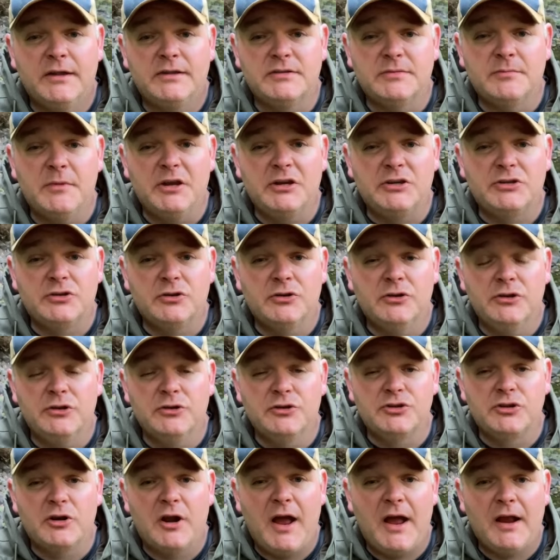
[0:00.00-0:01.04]
to make sure you're
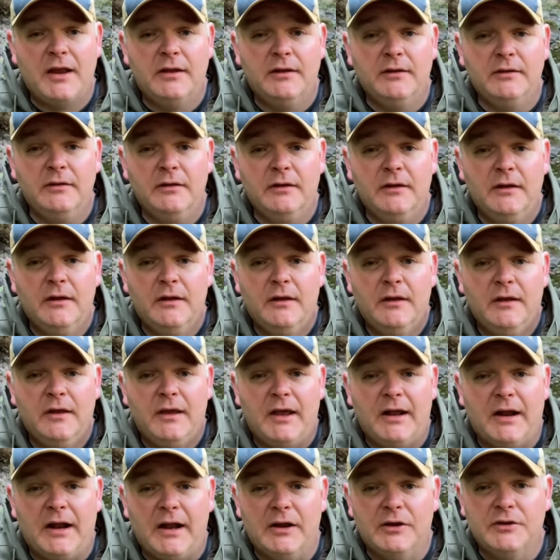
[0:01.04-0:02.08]
tracking.
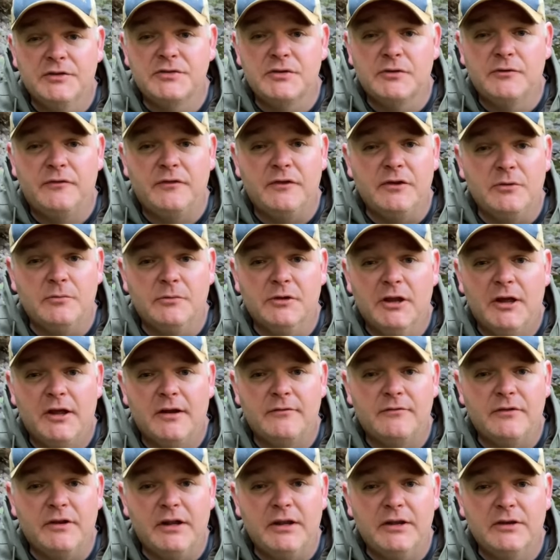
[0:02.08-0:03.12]
And I also film a lot of
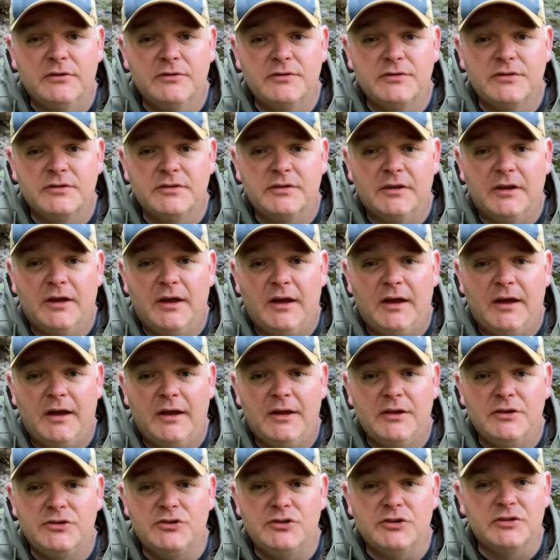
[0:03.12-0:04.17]
videos
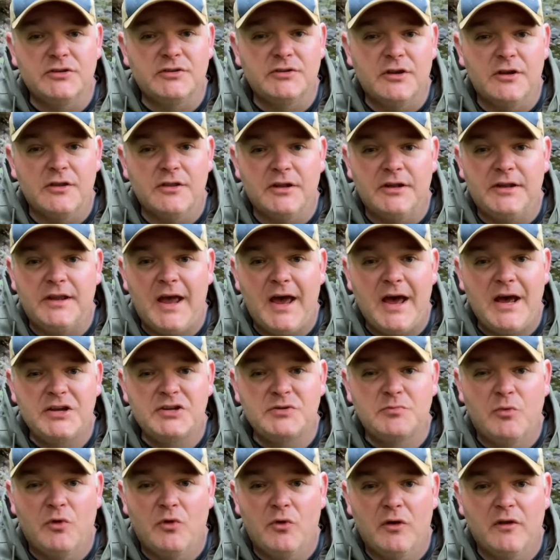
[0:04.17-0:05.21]
just on the
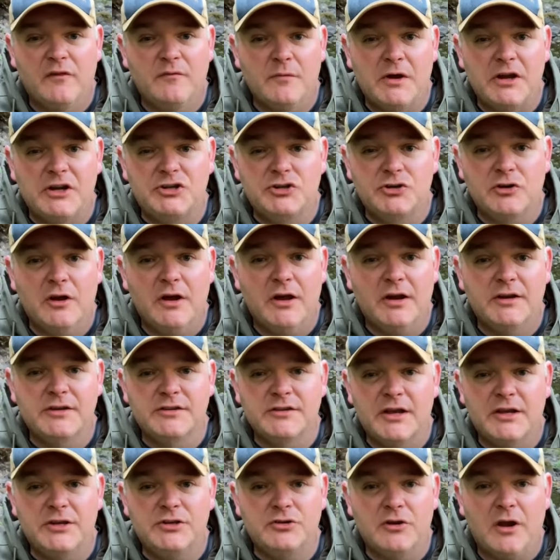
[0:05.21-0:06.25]
dashboard of my truck as
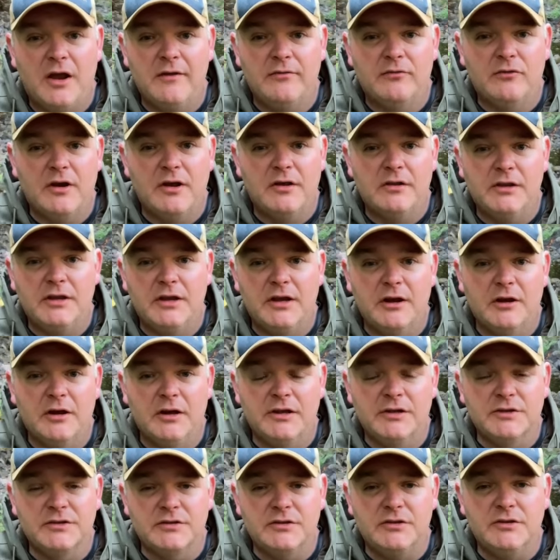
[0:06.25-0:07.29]
I drive around the
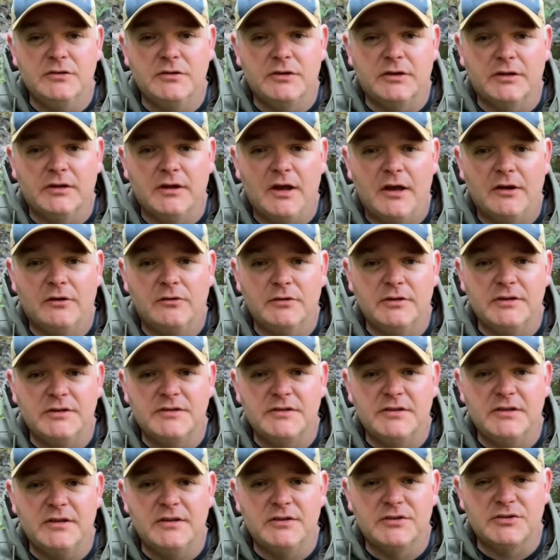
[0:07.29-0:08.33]
area. So you can not only
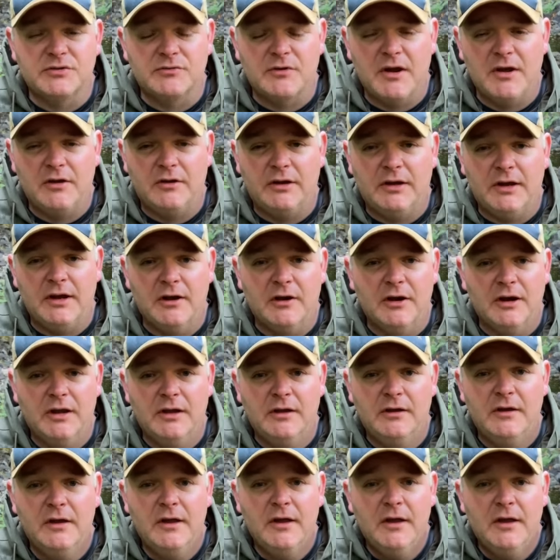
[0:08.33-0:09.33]
see the surrounding area,